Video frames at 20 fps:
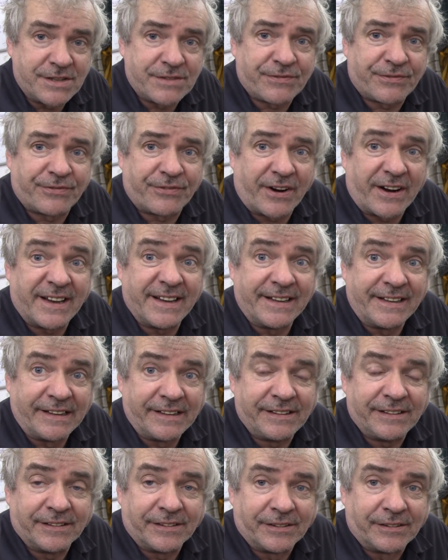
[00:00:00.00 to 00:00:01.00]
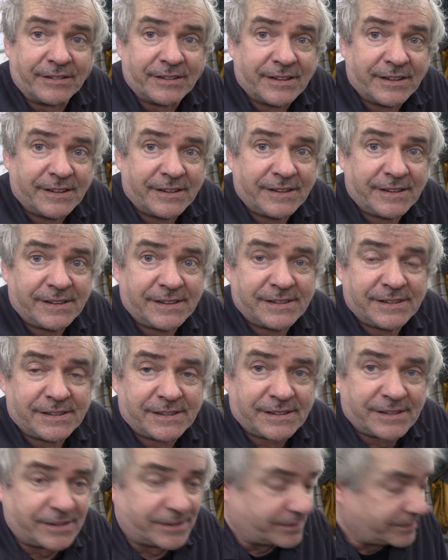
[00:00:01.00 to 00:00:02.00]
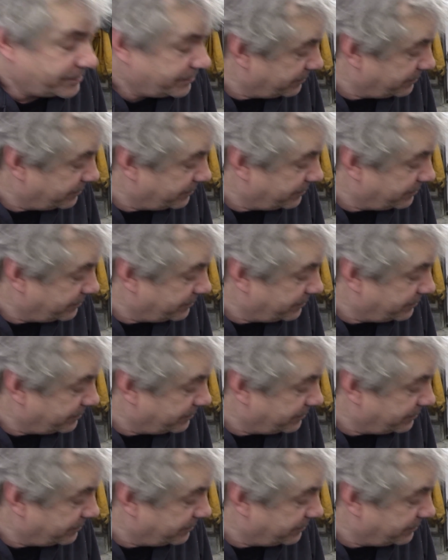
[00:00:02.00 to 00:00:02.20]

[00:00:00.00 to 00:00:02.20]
Friday and you know,